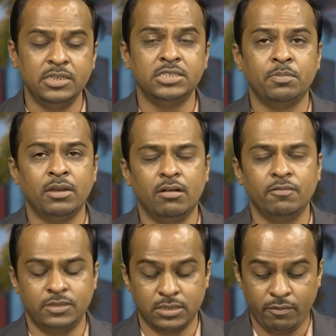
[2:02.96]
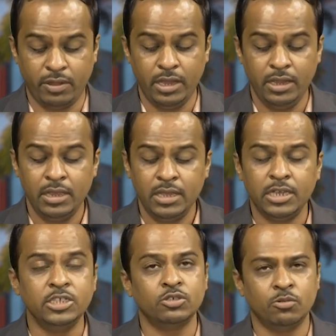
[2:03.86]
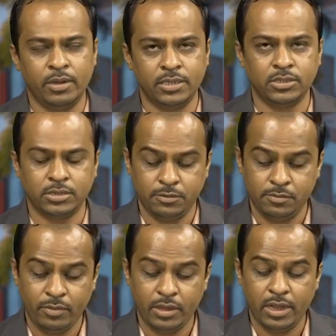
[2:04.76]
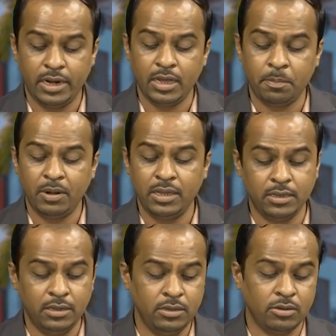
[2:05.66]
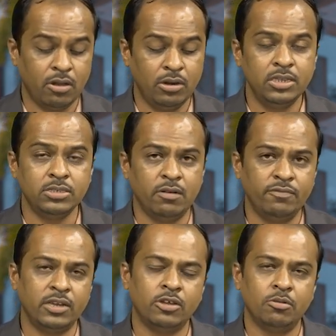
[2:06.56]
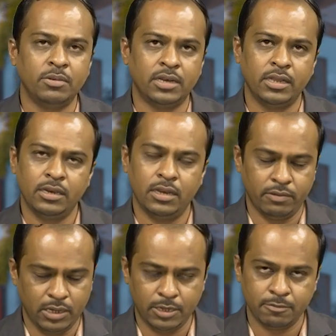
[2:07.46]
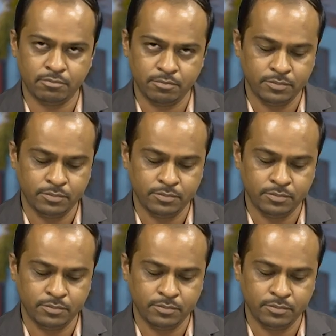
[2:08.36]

principle of survey instruments and apply the knowledge of trigonometric leveling.